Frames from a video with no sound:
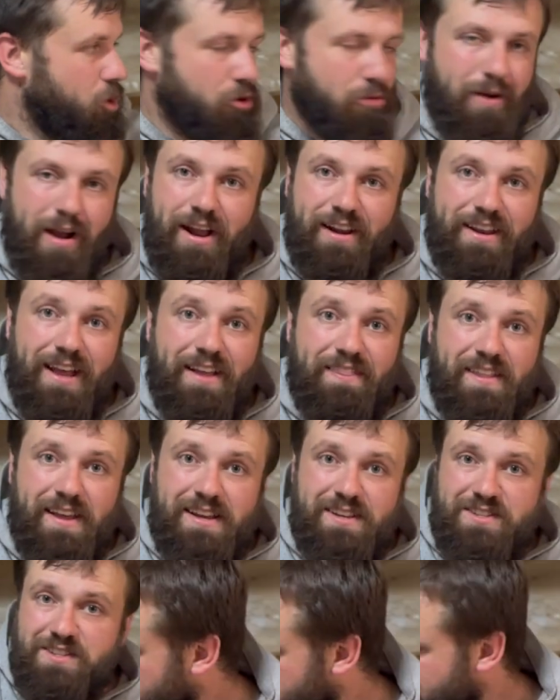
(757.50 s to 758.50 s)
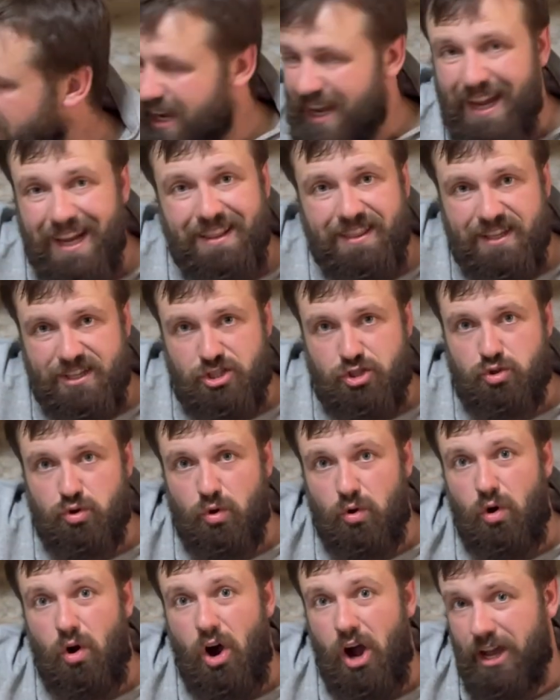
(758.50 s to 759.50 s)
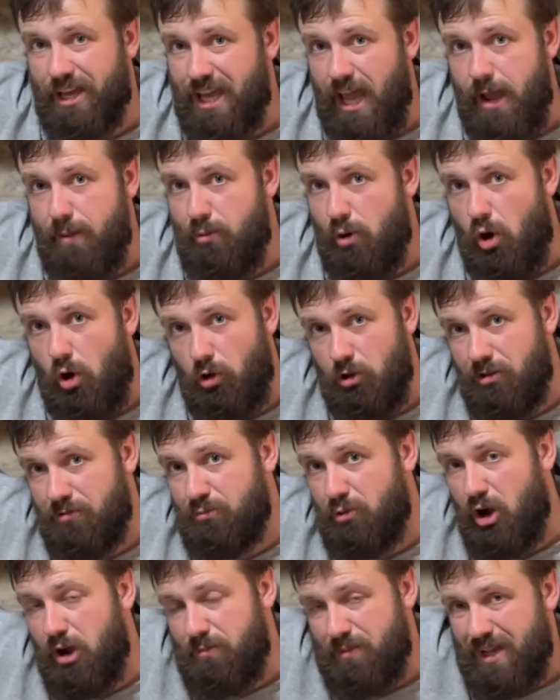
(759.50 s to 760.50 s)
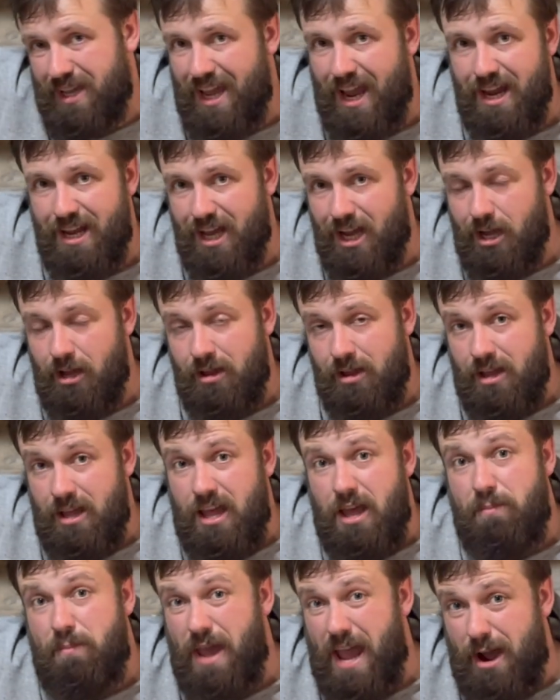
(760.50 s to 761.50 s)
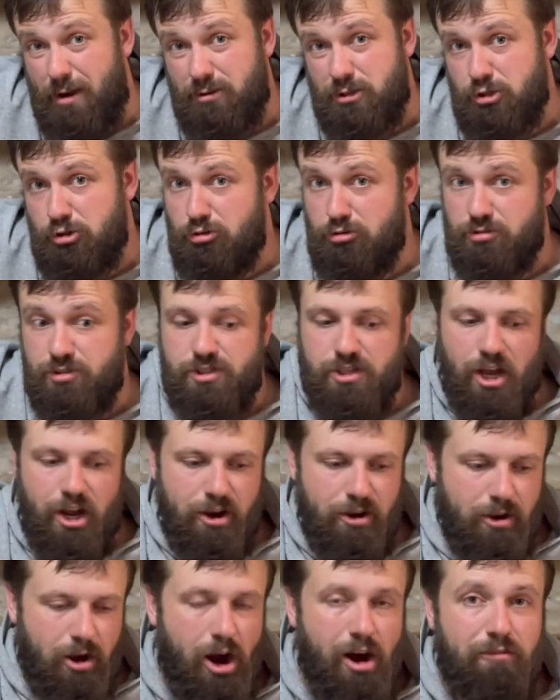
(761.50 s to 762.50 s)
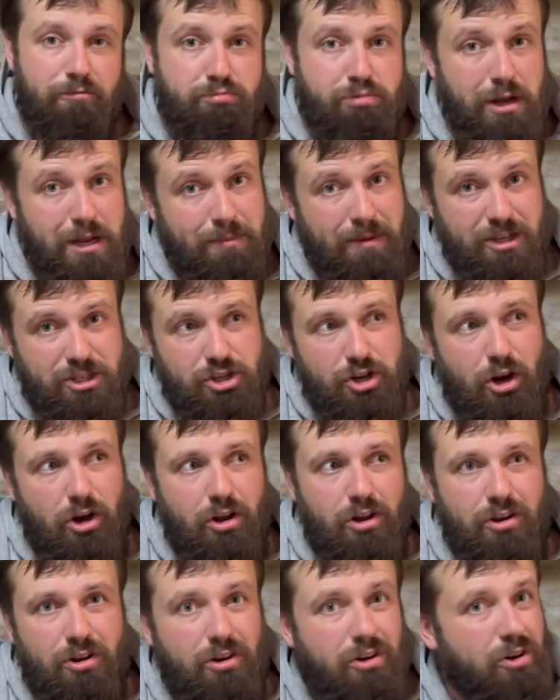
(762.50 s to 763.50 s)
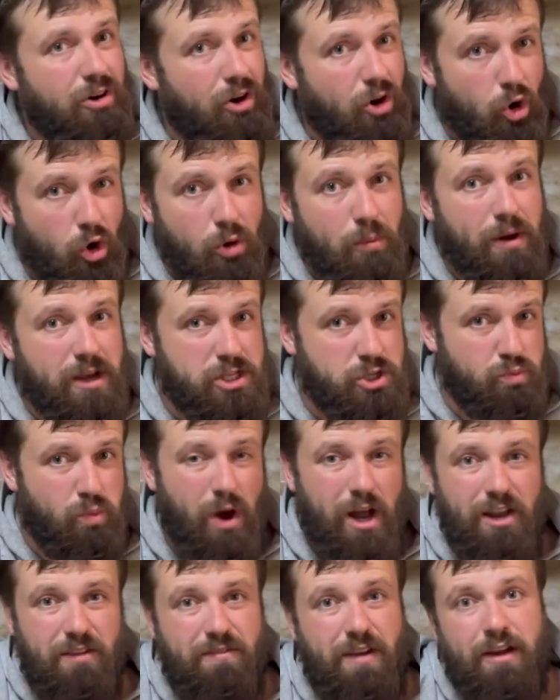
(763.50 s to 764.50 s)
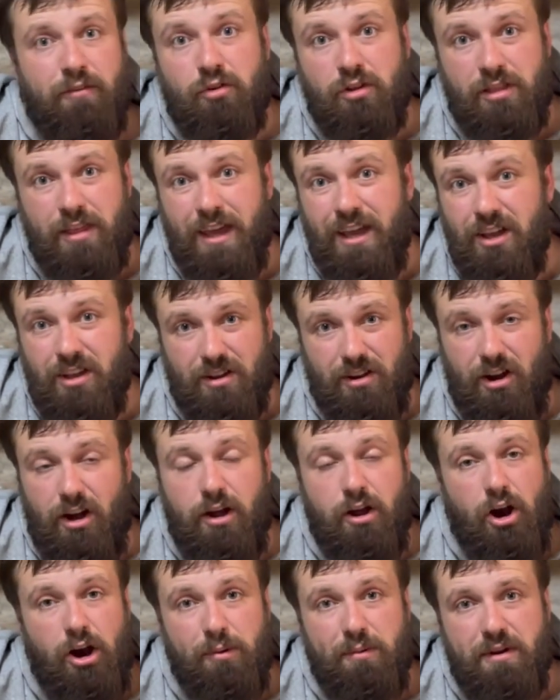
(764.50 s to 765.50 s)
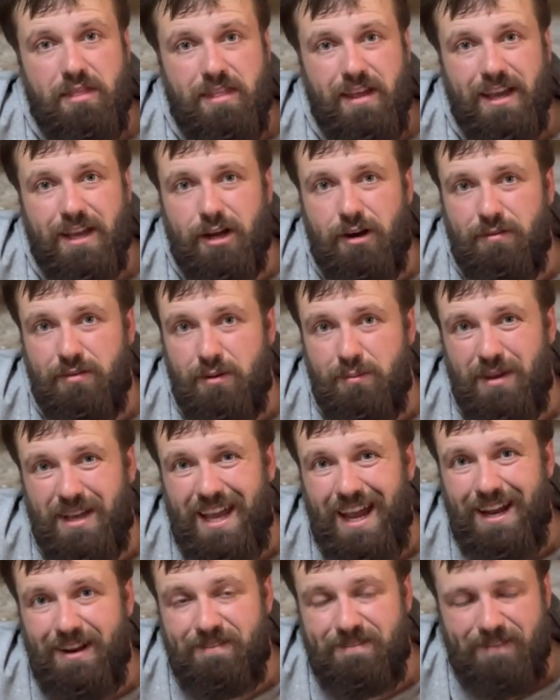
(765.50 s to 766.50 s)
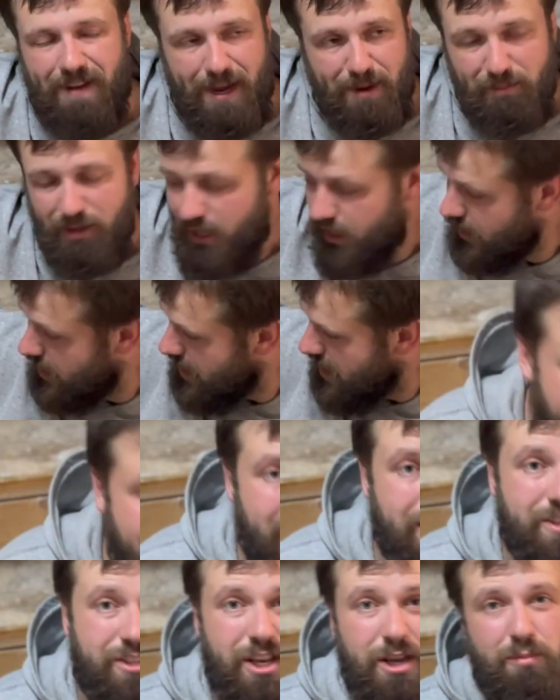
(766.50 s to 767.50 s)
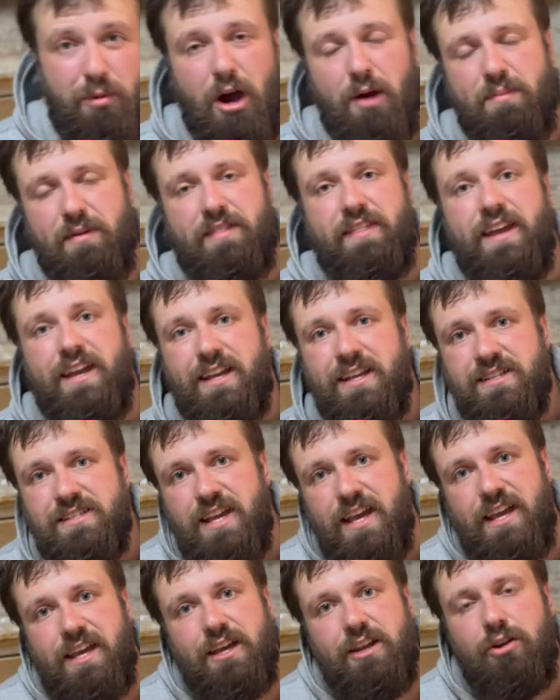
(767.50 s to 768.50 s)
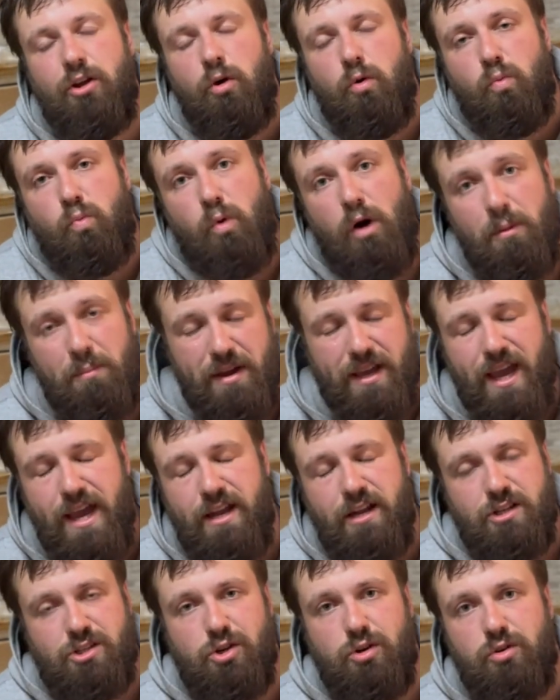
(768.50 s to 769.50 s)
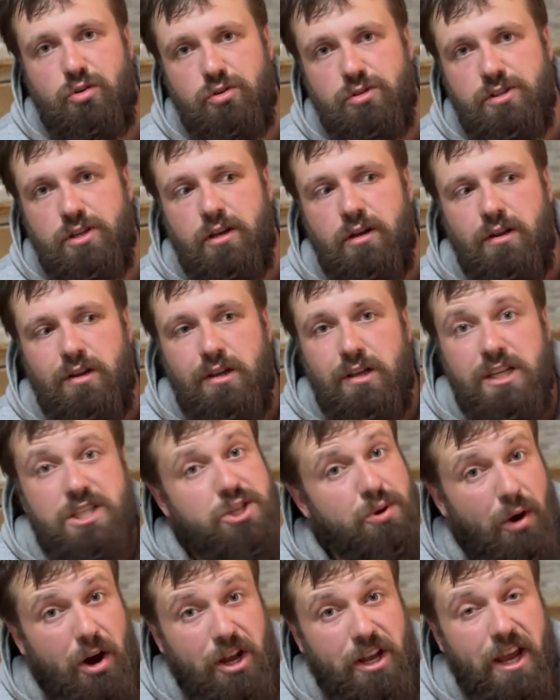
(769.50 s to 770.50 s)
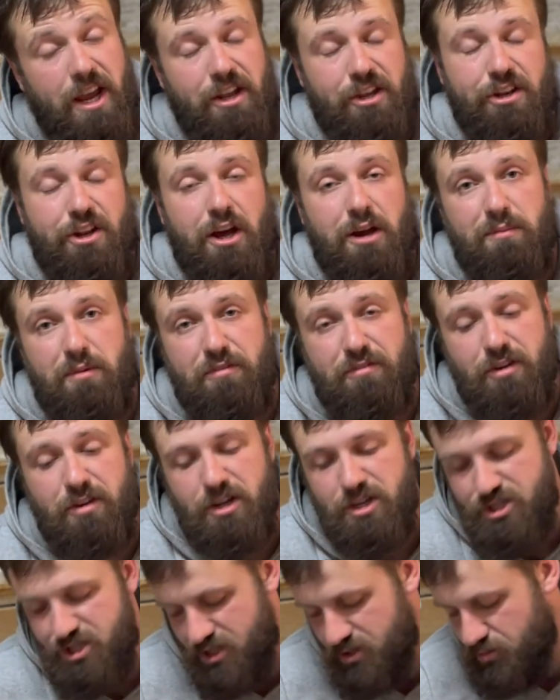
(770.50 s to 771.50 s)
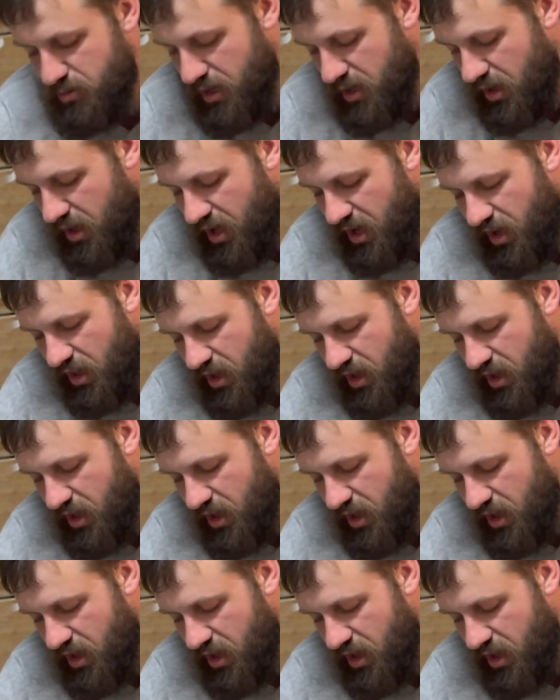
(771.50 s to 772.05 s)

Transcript: around out there. So in this drawer, I keep all of my Makita power tools. So I've pretty much got almost one of everything I would think of the Makita family. So you might be thinking, Deacon, what Makita tools do I need? You know, I'm a first year. Well,